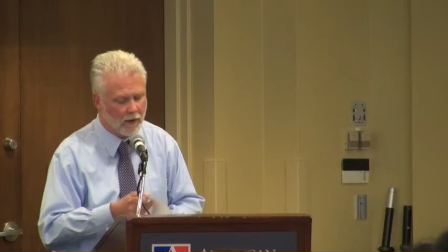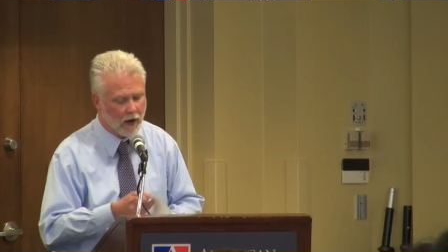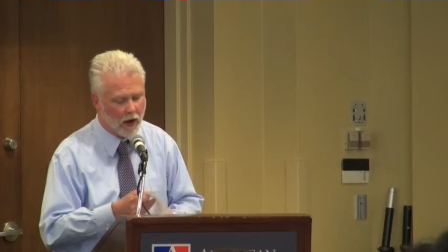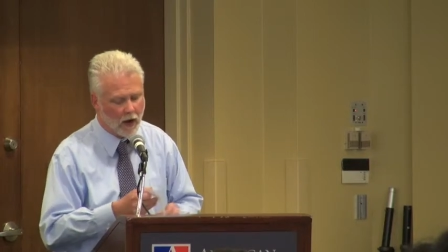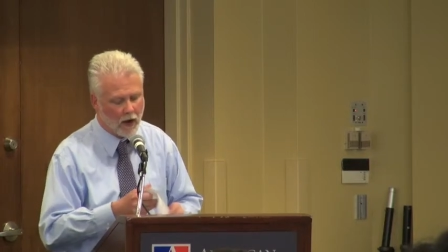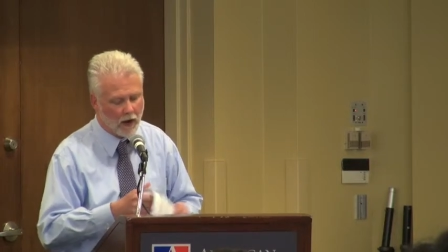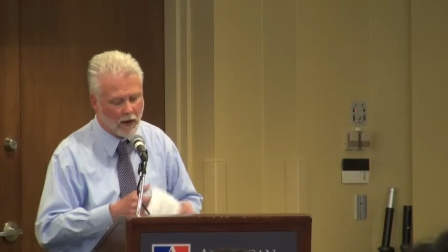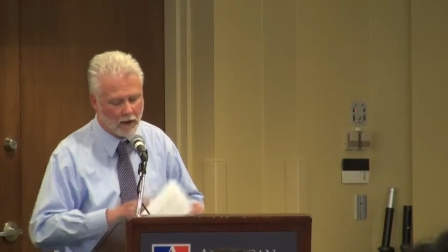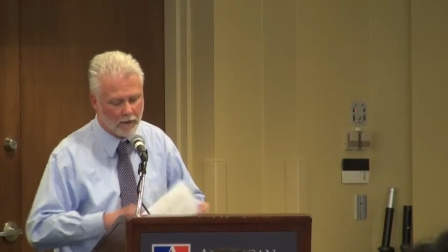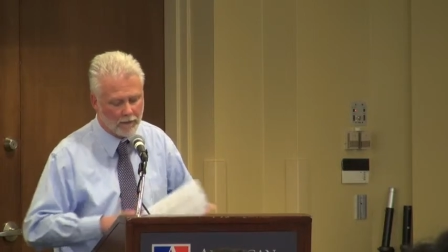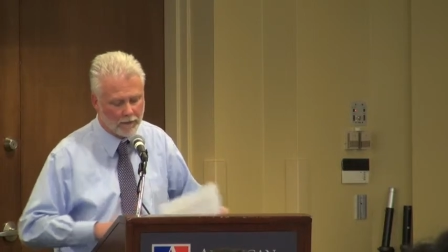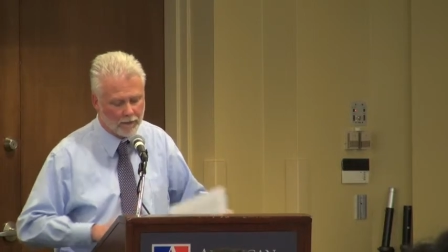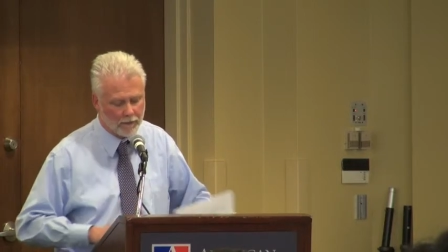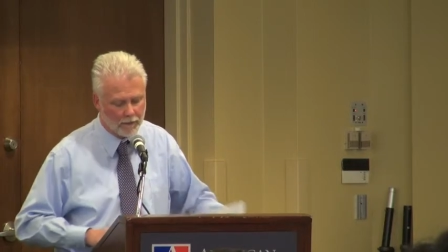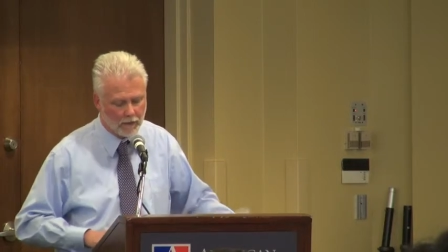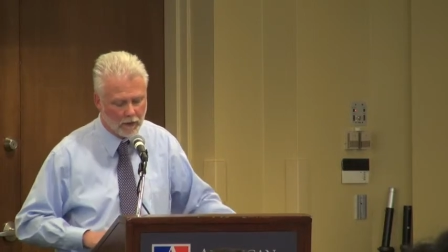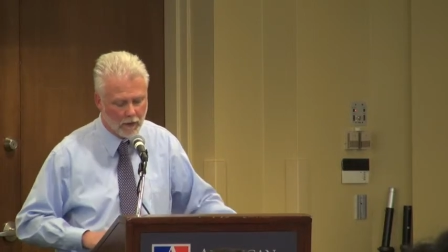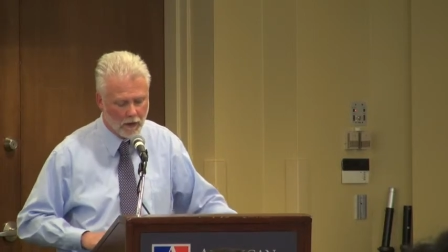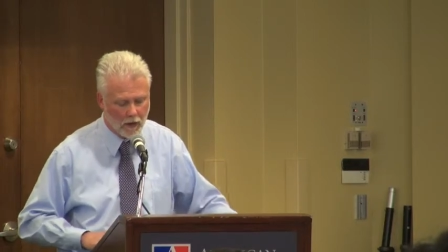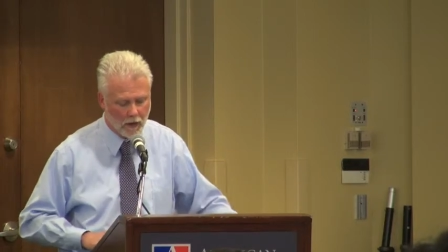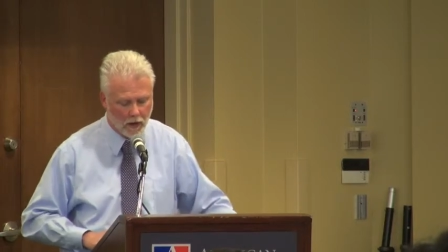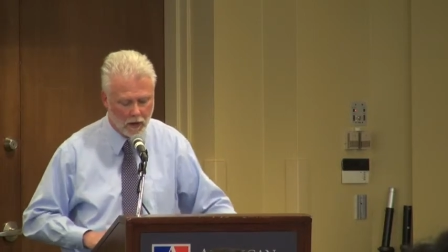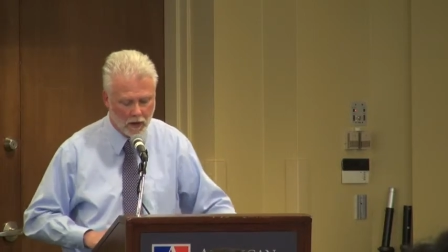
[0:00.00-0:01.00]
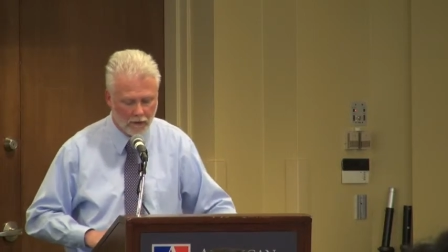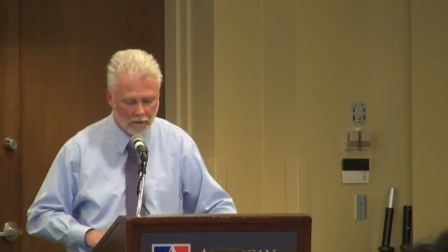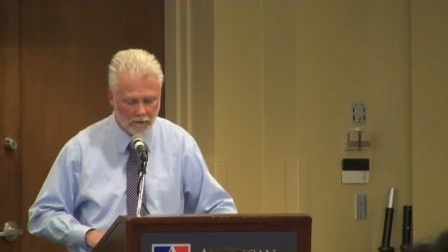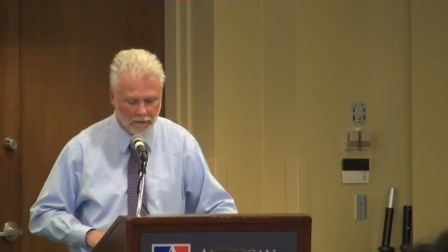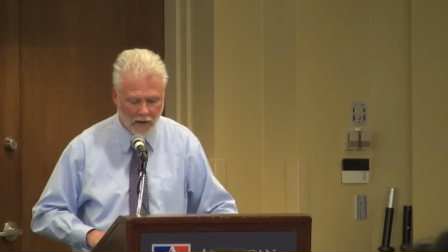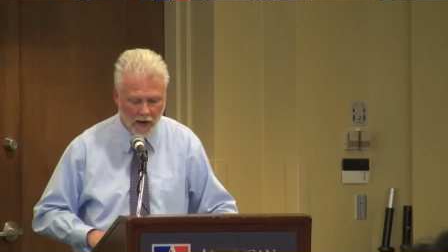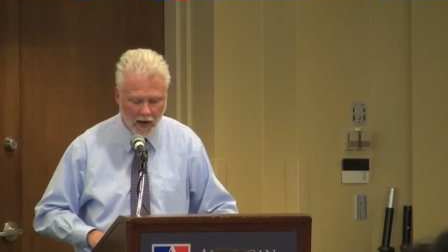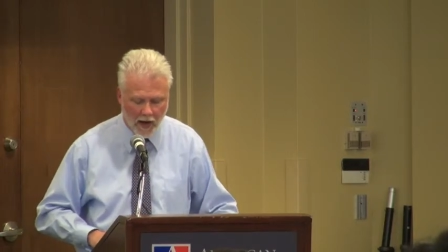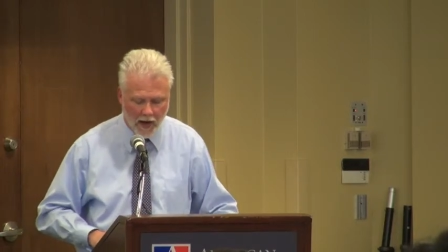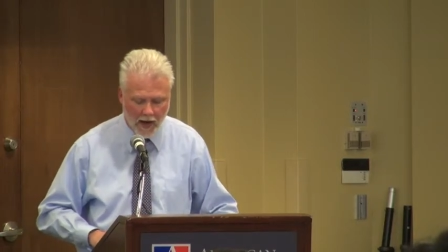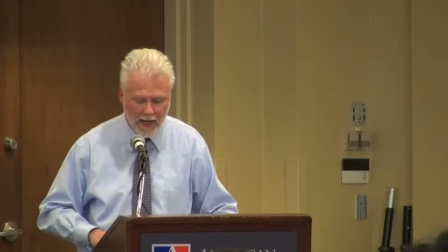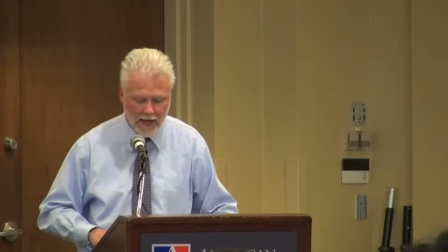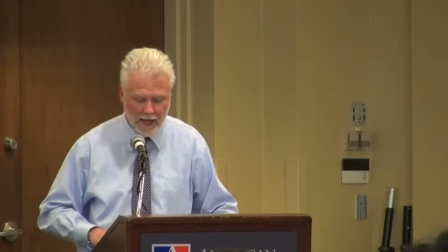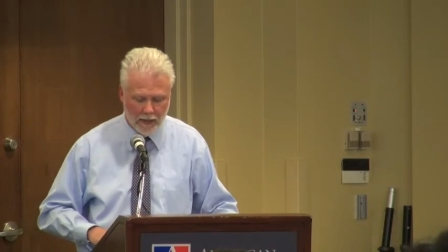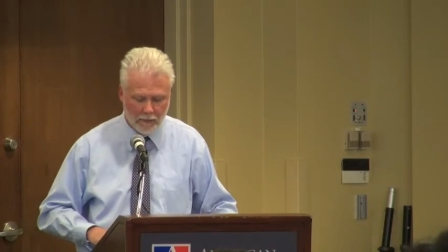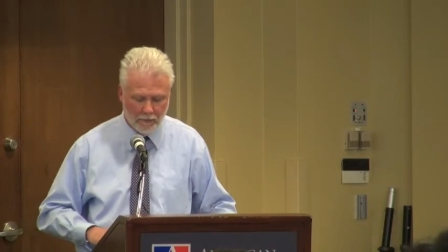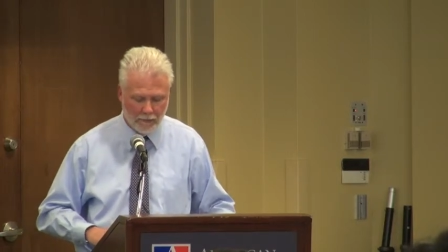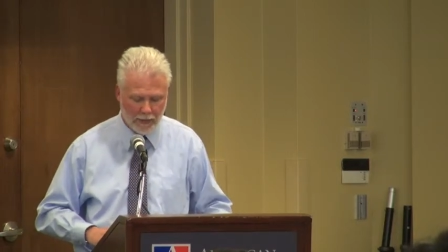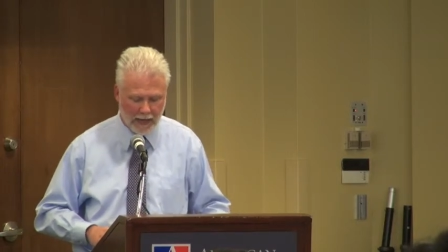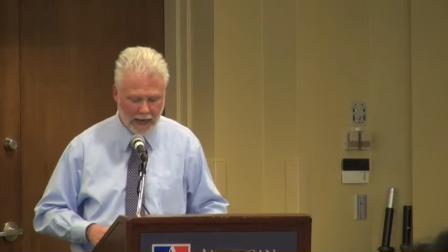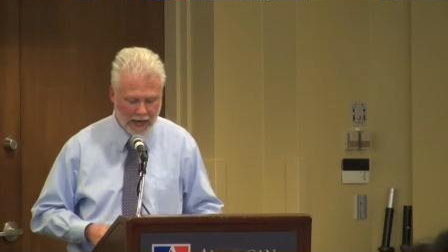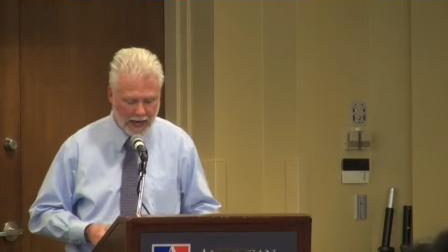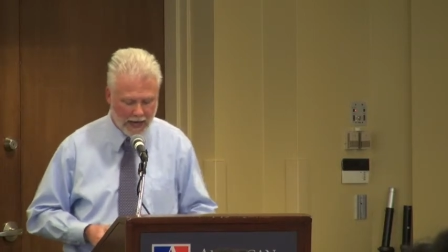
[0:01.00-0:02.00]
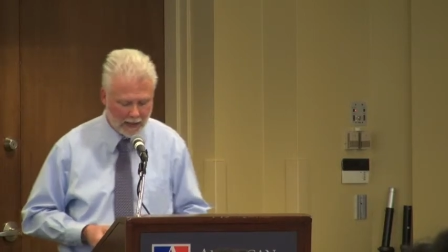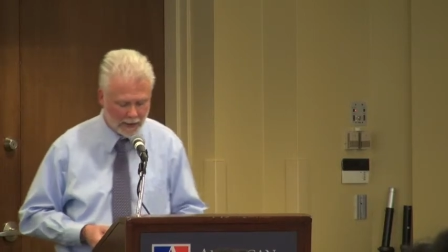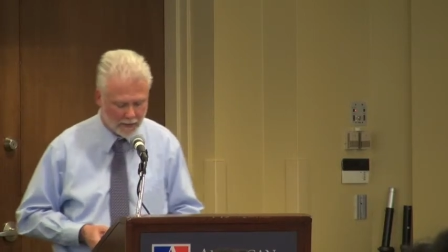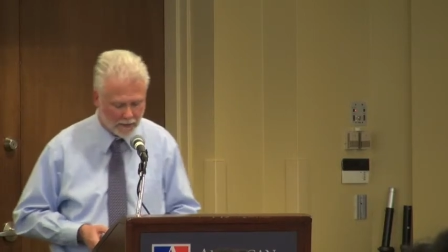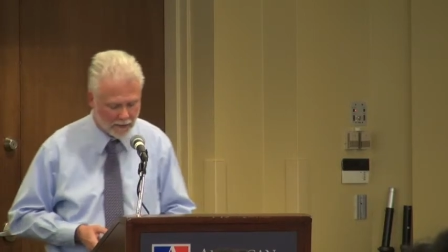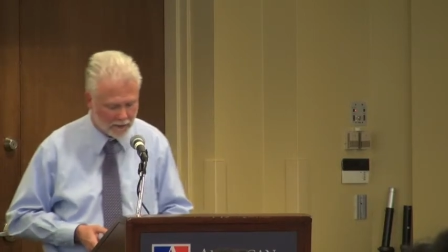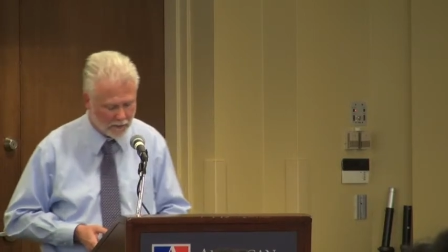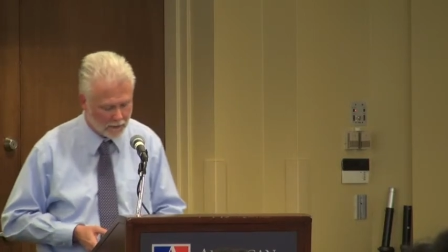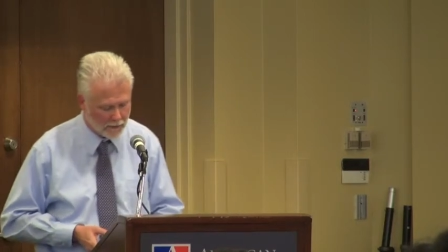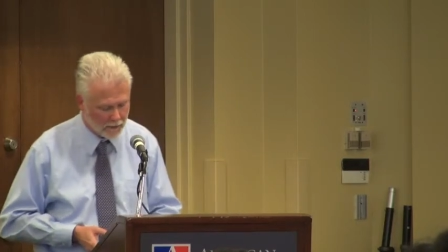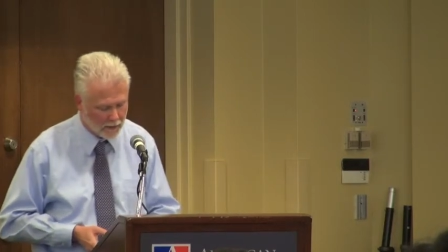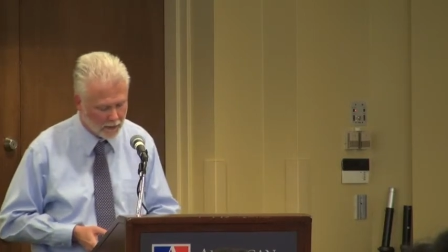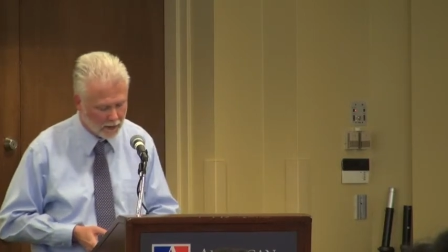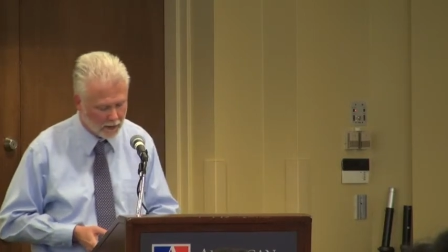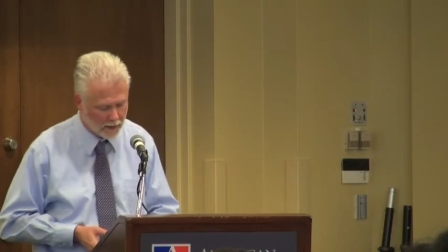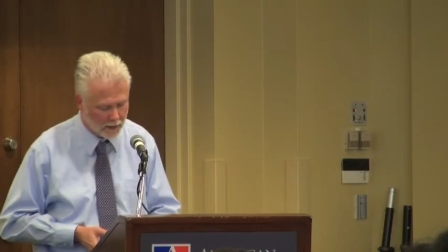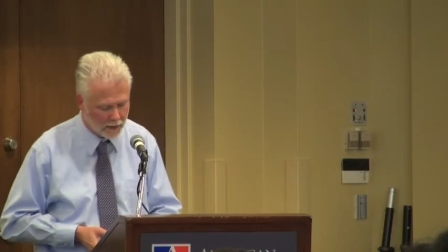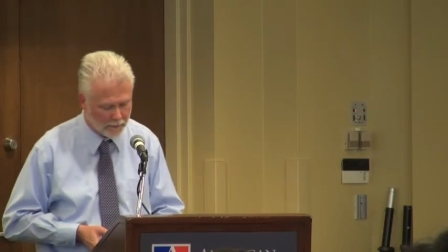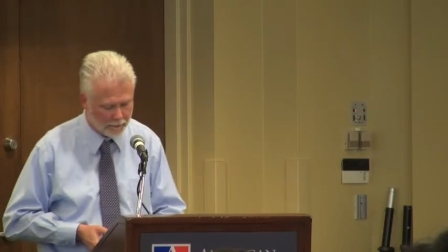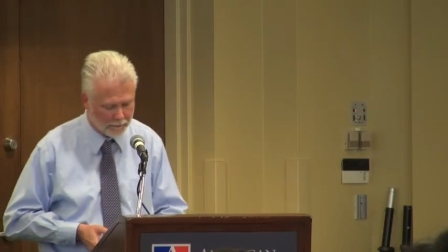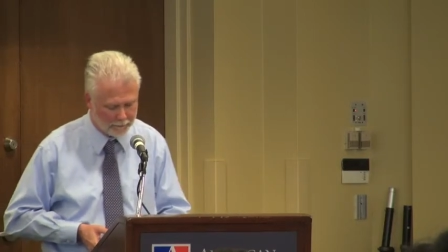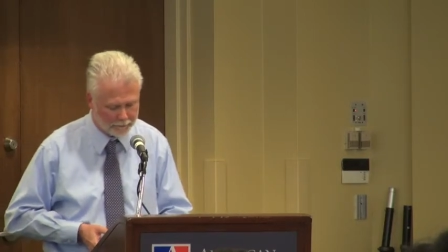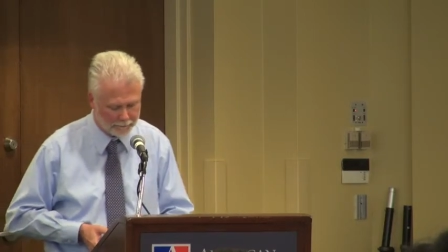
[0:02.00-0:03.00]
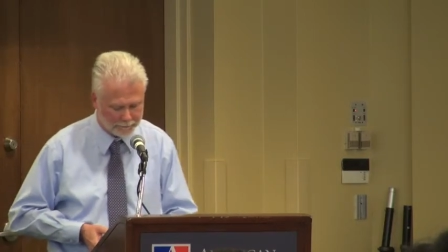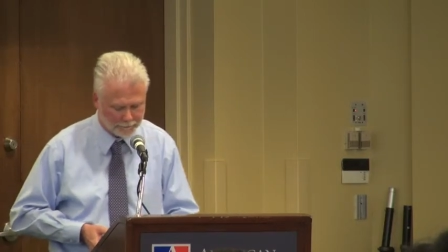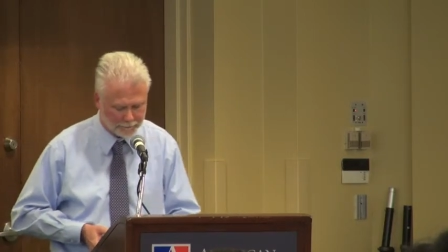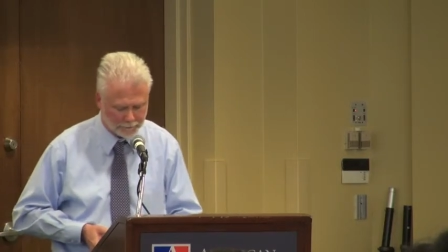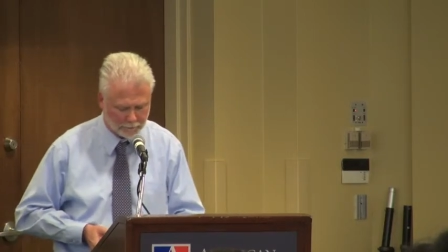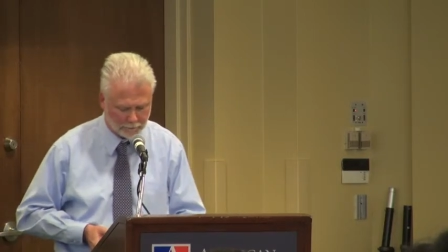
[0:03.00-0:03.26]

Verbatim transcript: of of high impact, um,